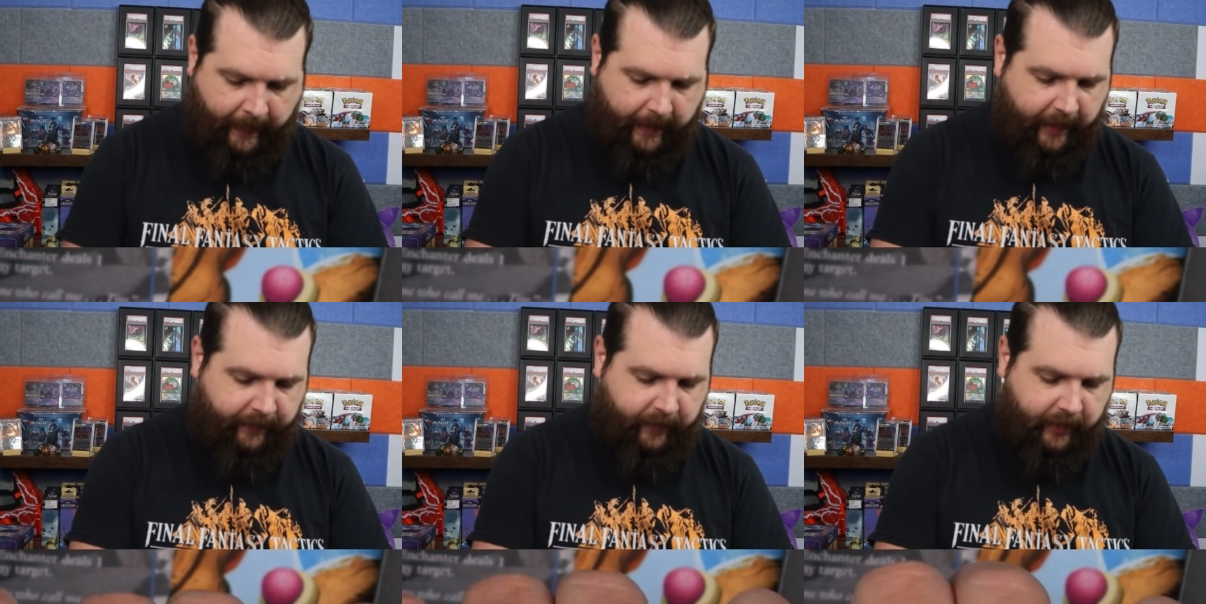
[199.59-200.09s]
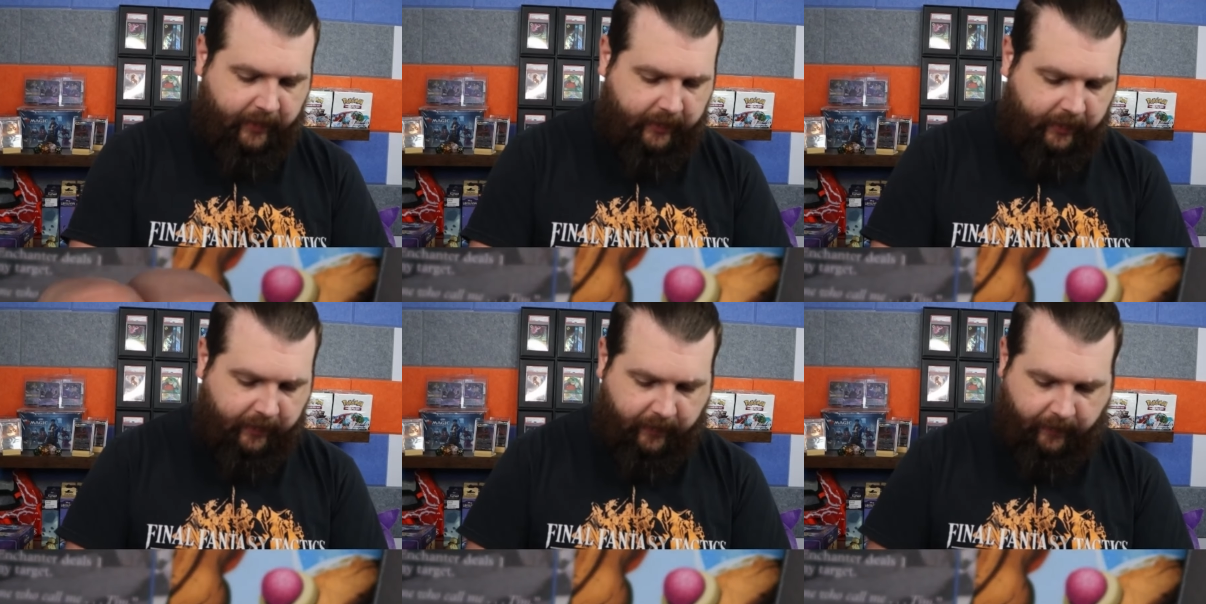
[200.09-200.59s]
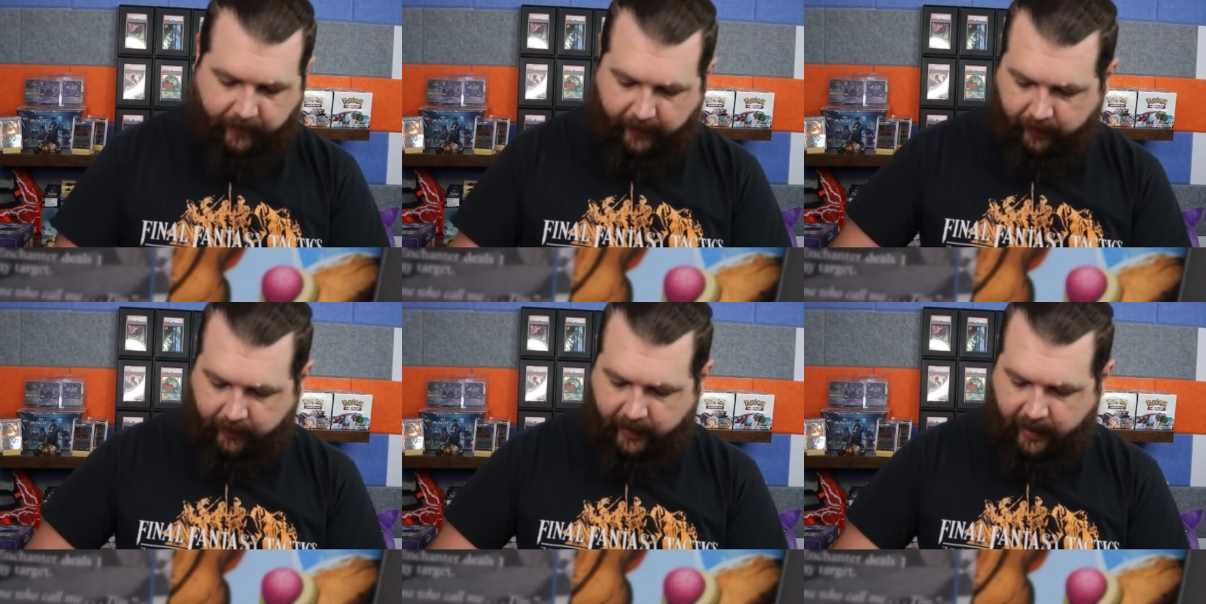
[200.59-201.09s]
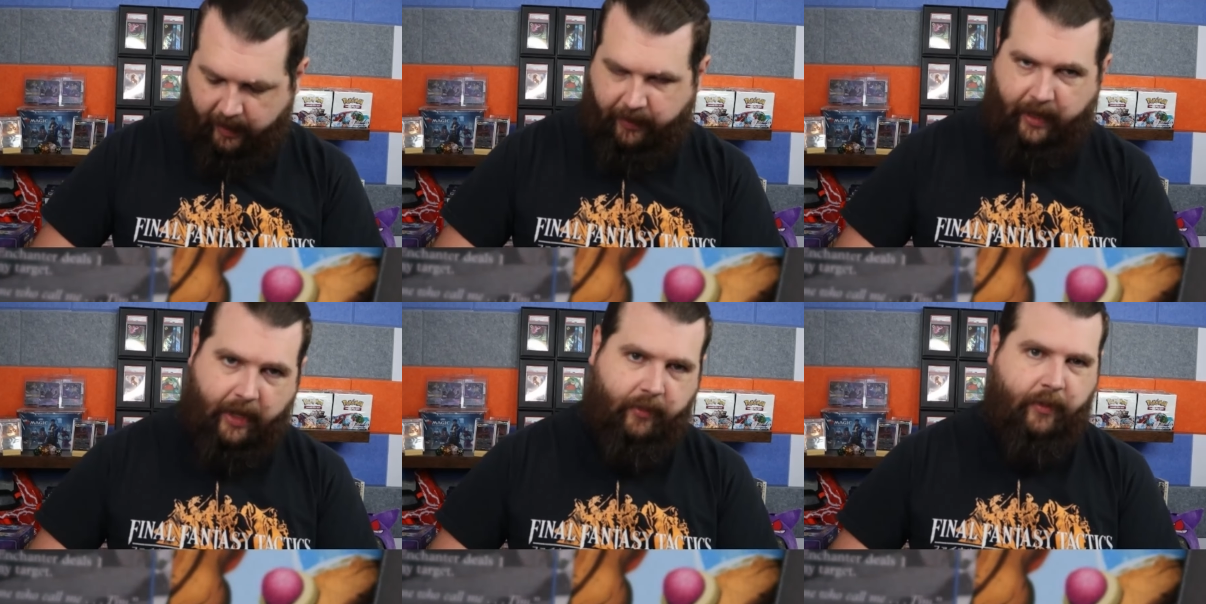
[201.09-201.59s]
I feel like this is a fairly common
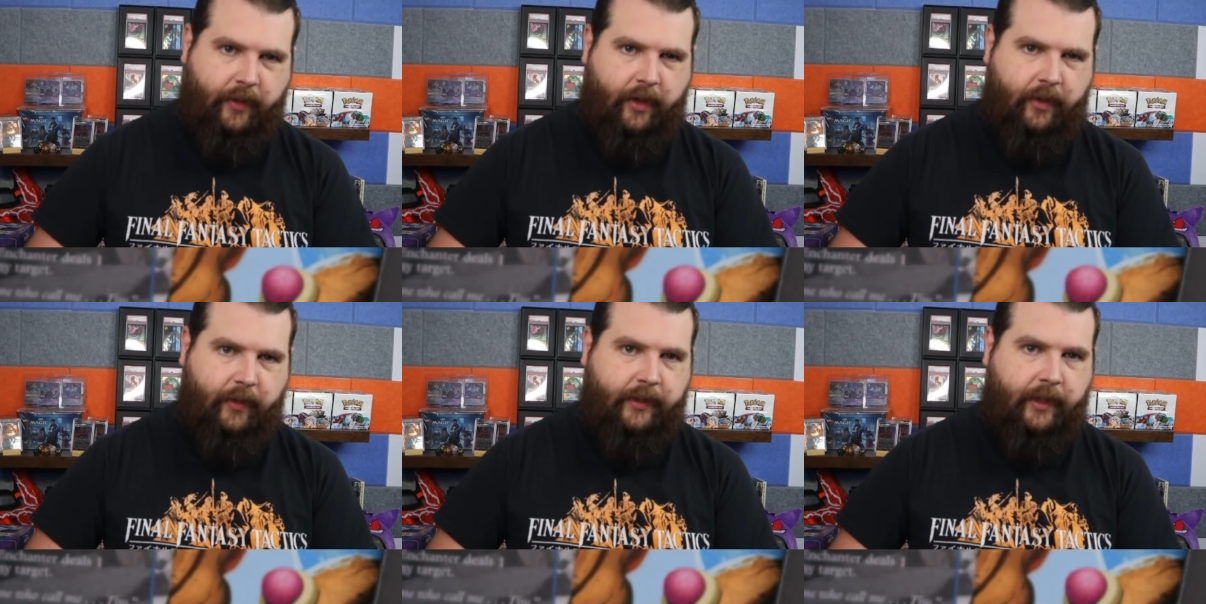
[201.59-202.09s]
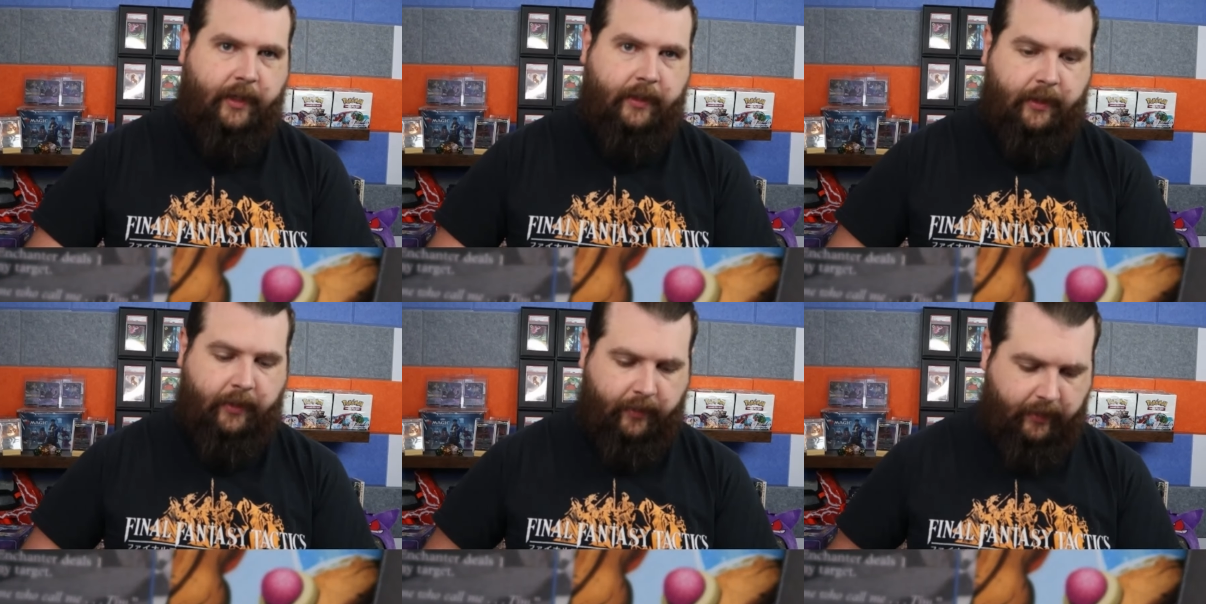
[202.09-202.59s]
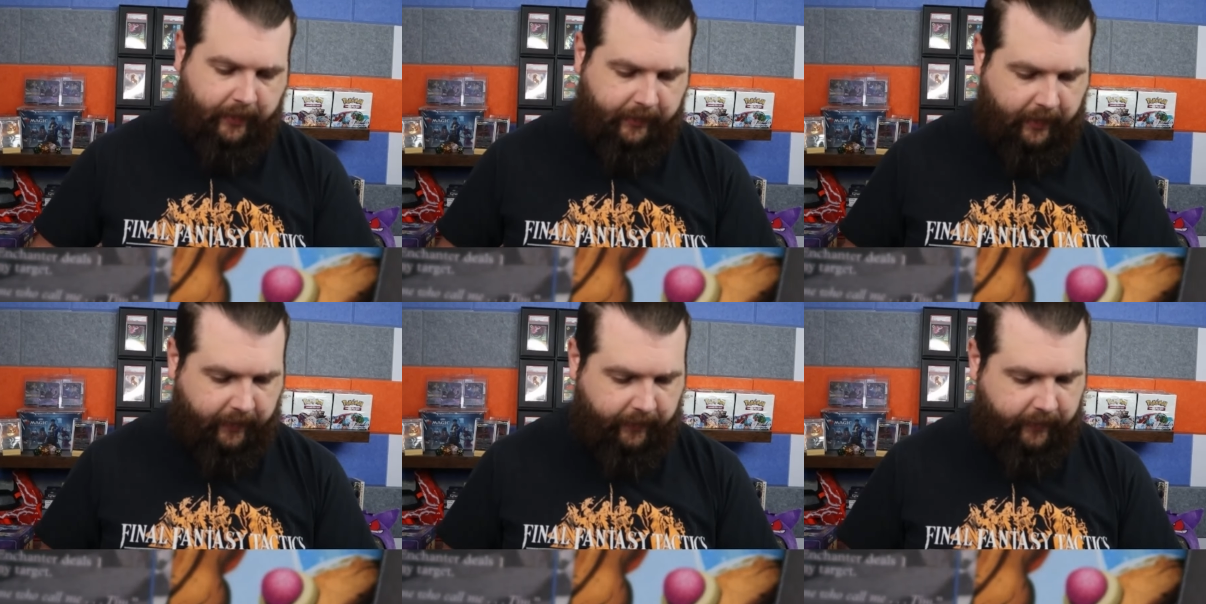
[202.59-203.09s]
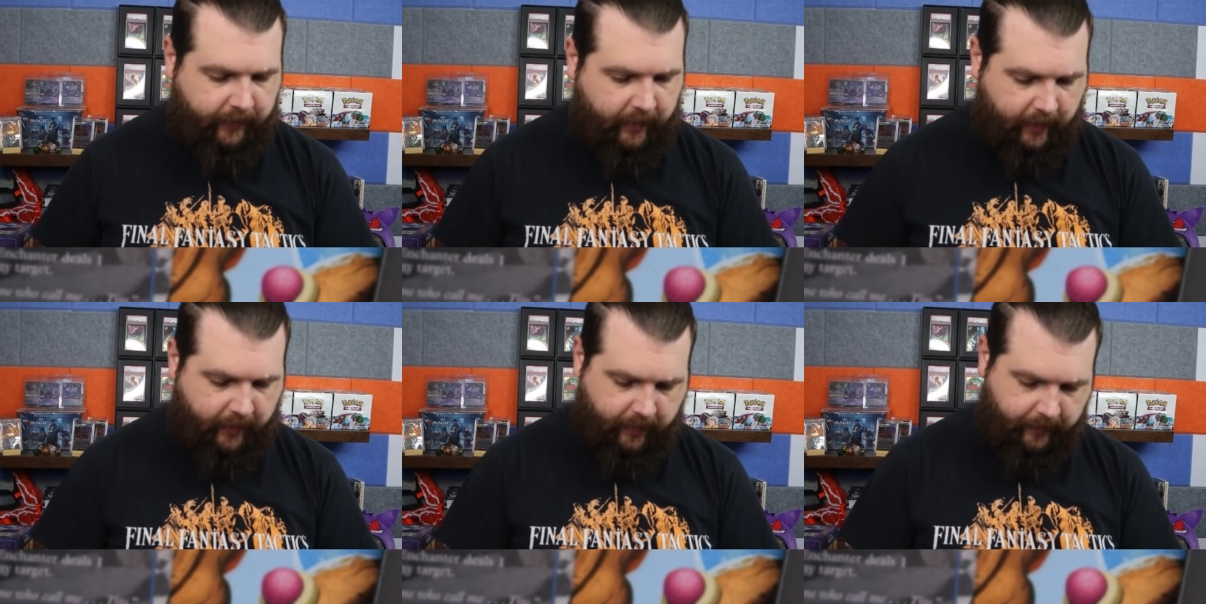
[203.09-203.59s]
error though inside of Secret Lair stuff. I